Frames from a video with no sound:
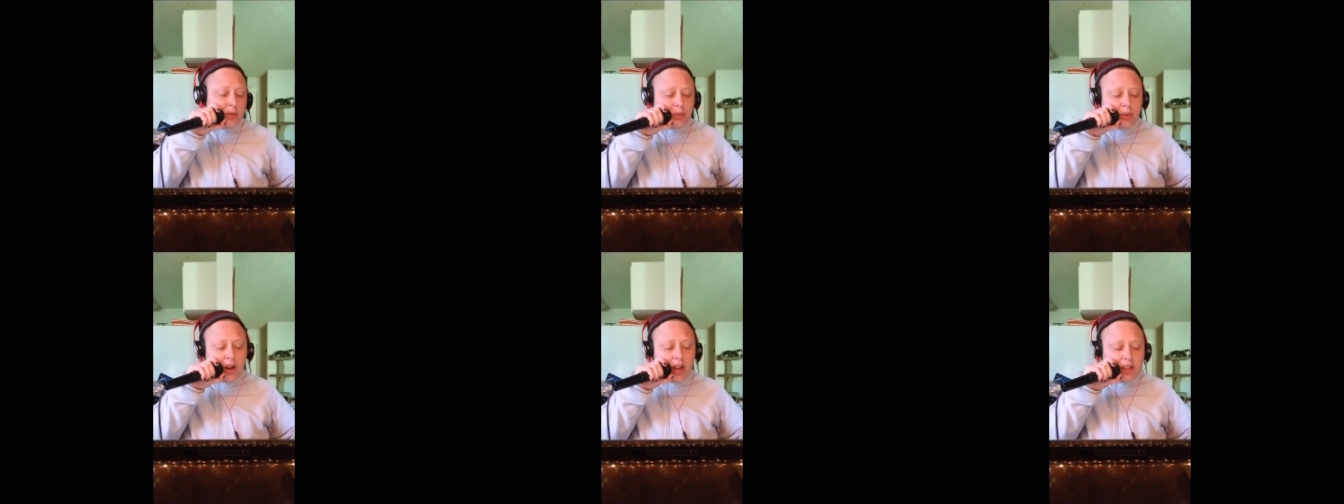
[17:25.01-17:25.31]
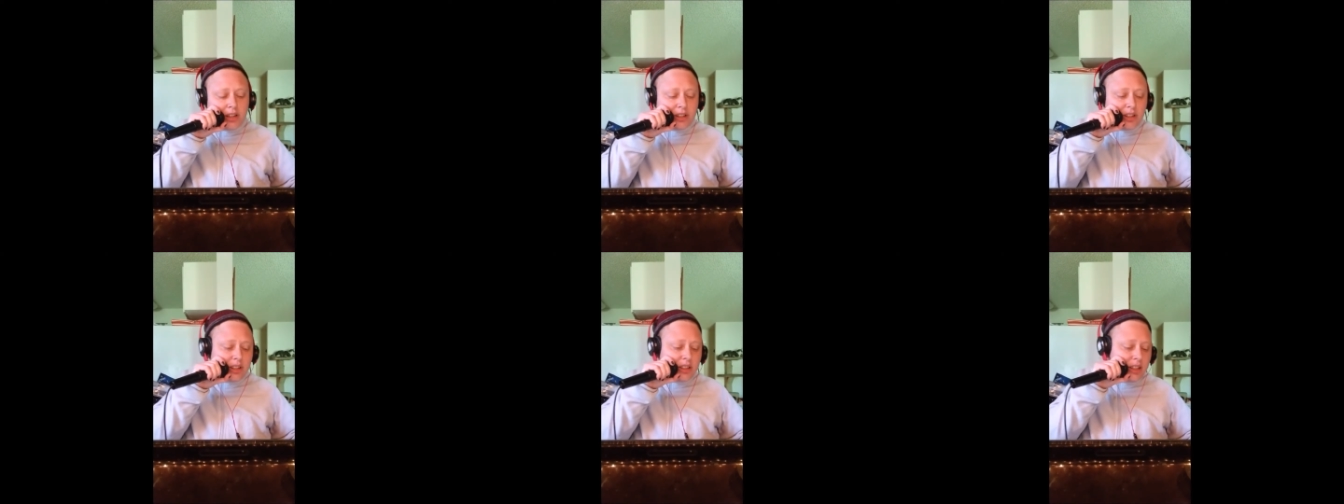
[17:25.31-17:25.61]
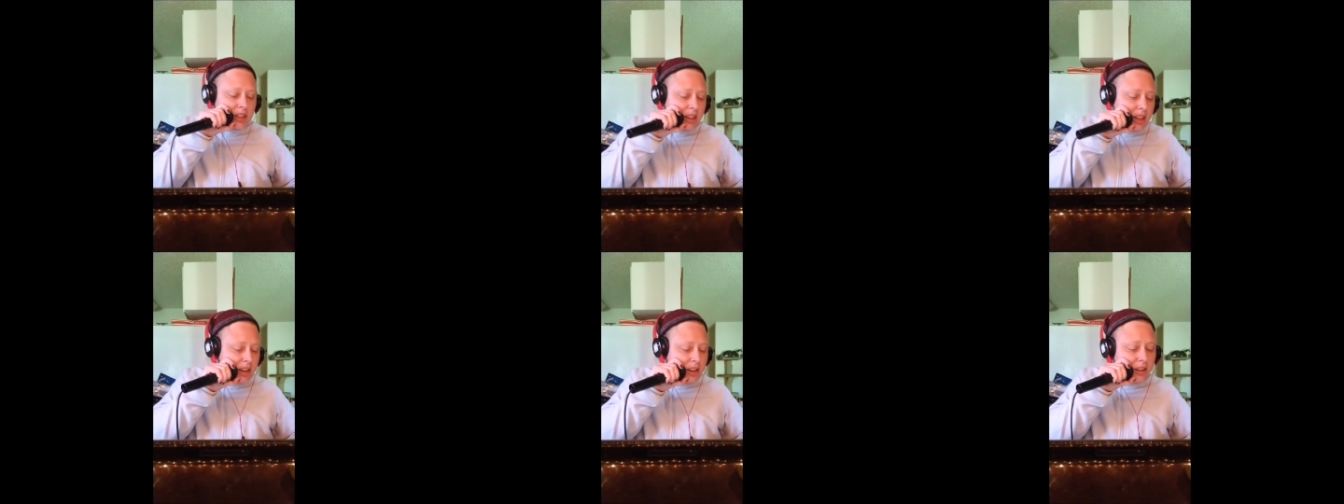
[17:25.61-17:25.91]
righteous
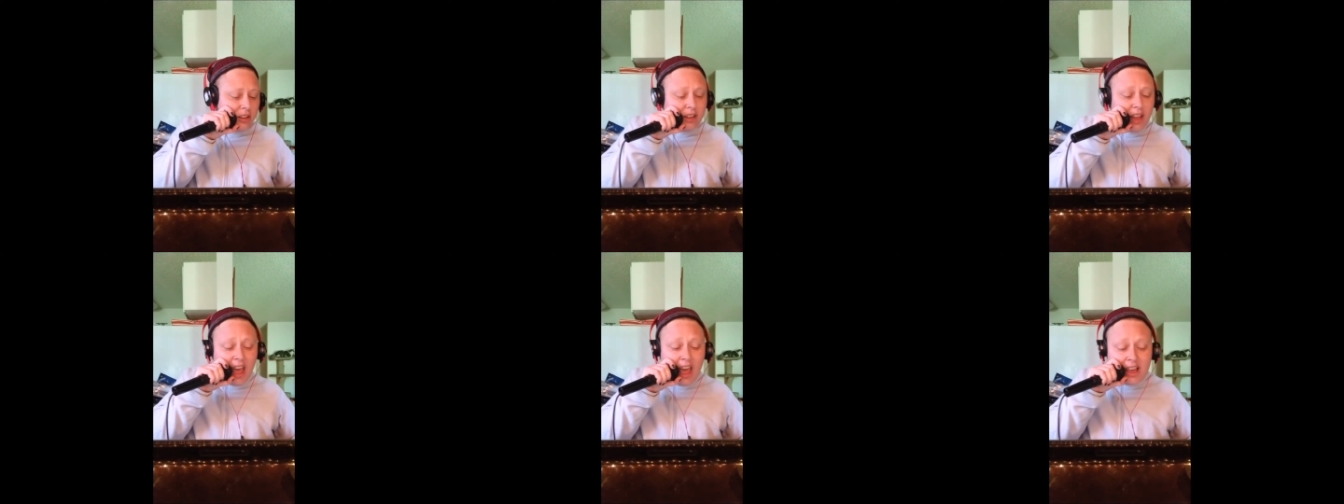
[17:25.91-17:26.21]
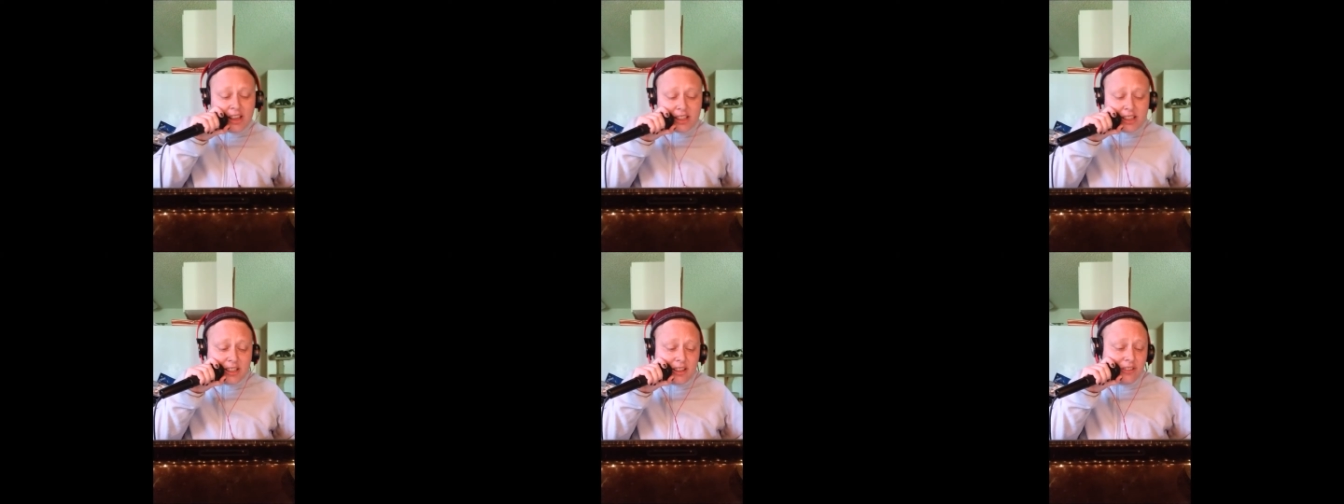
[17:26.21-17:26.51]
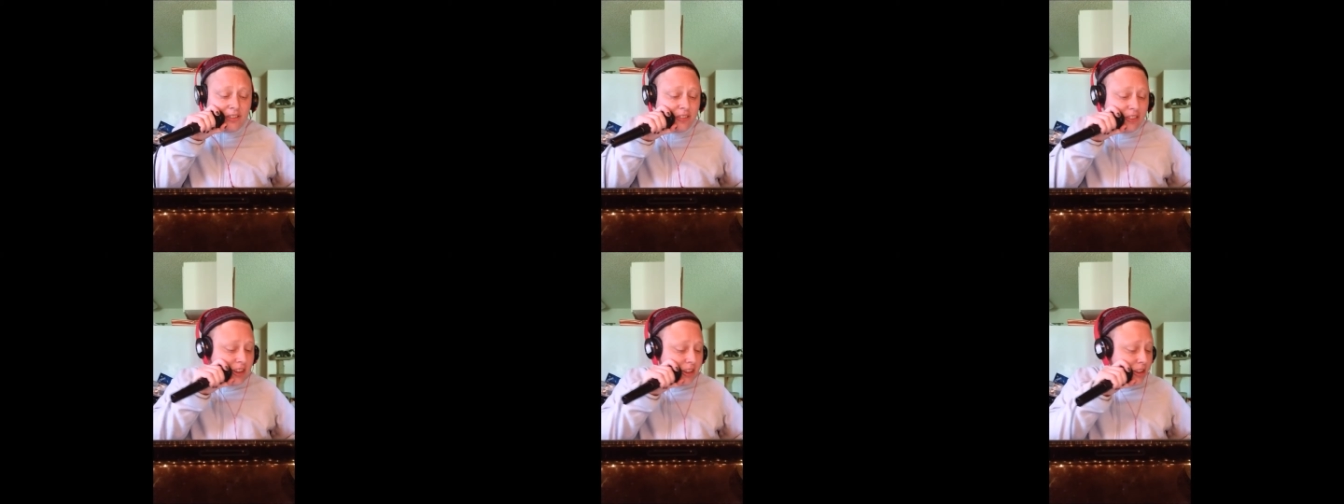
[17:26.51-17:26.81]
little
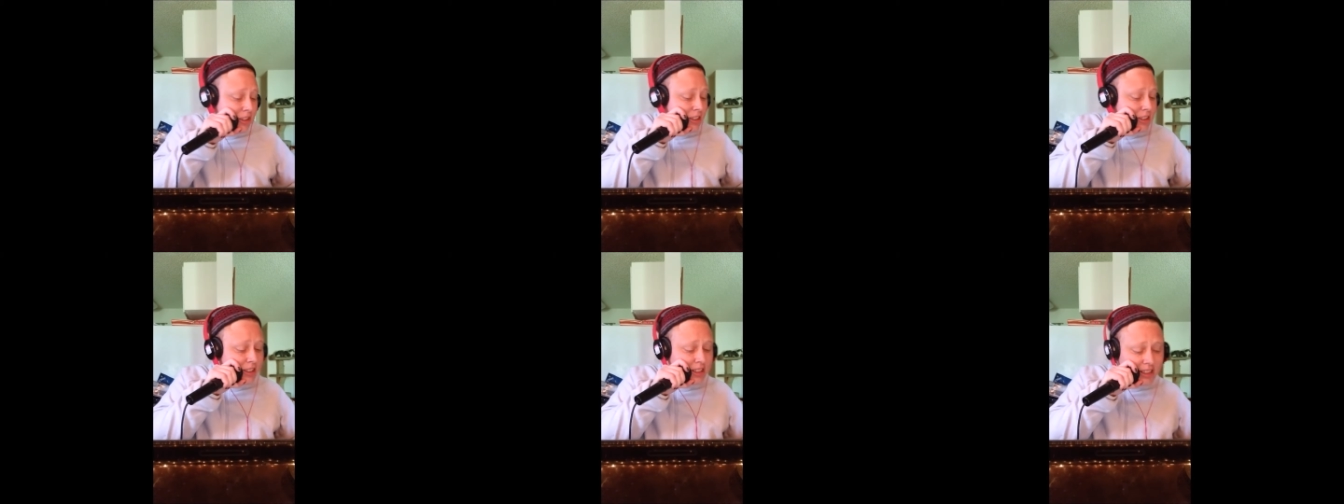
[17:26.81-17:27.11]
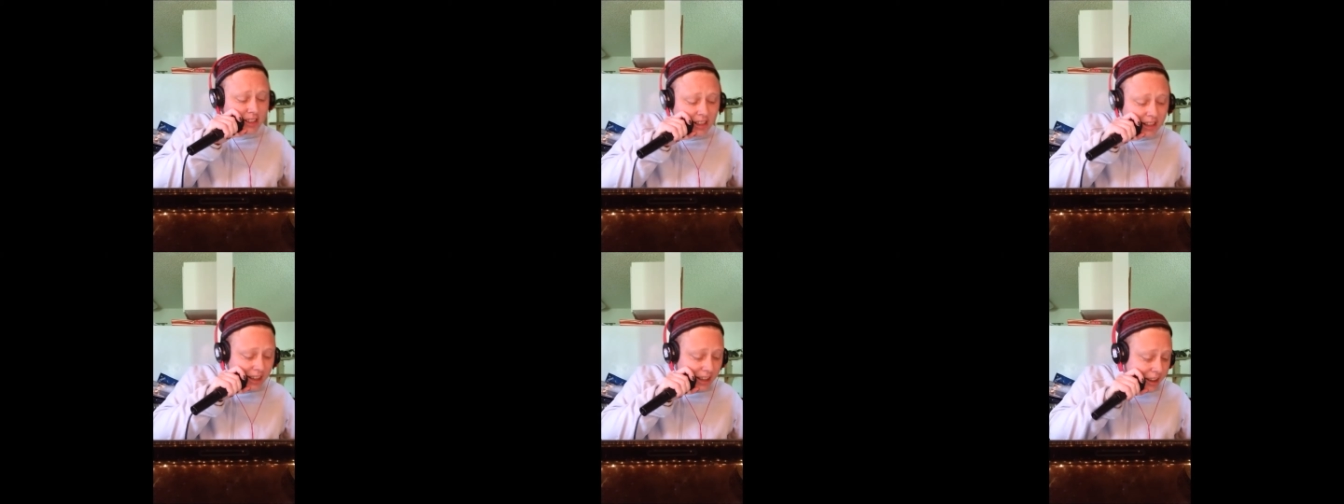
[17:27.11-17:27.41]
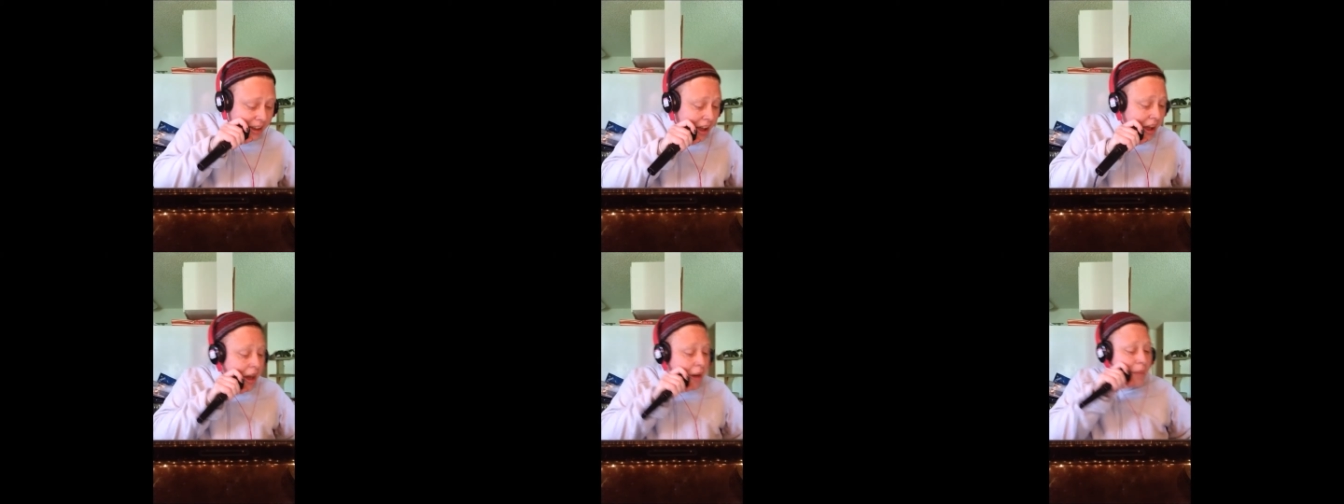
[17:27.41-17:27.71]
angst-filled
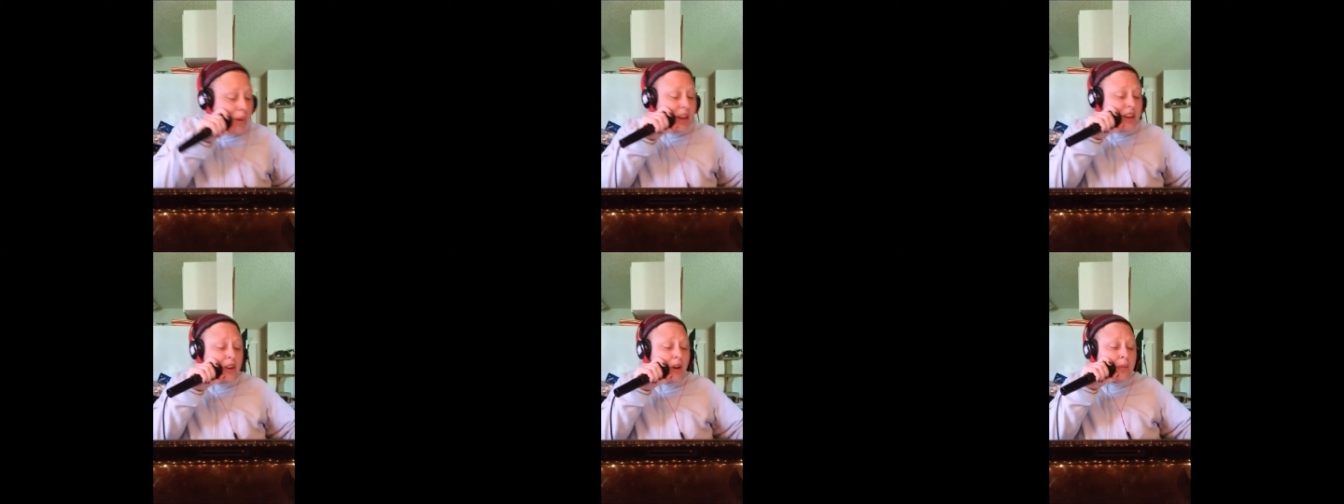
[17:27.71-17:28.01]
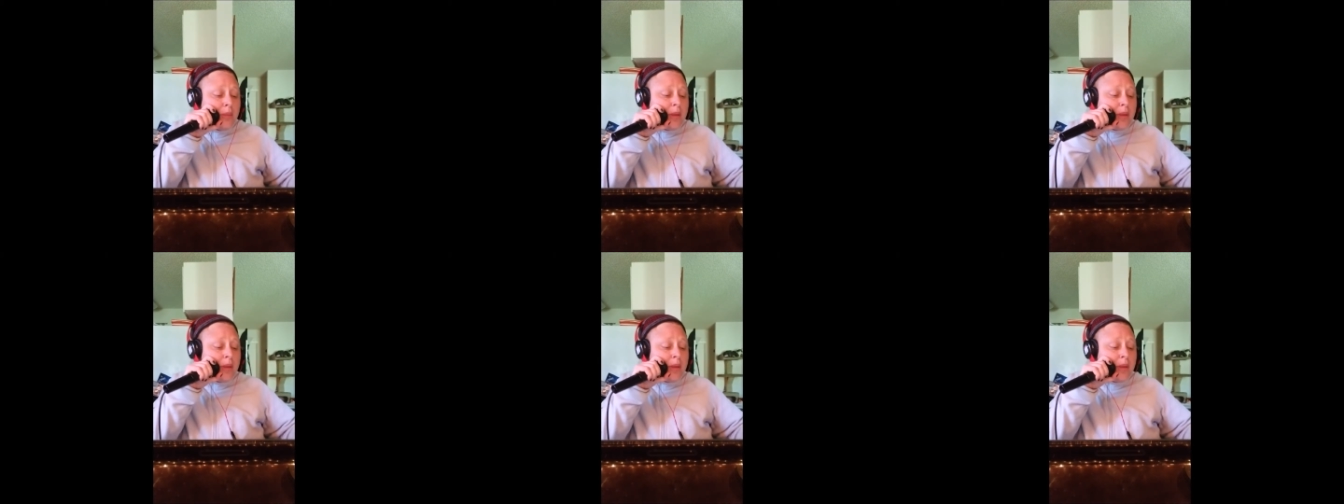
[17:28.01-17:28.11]
city. By no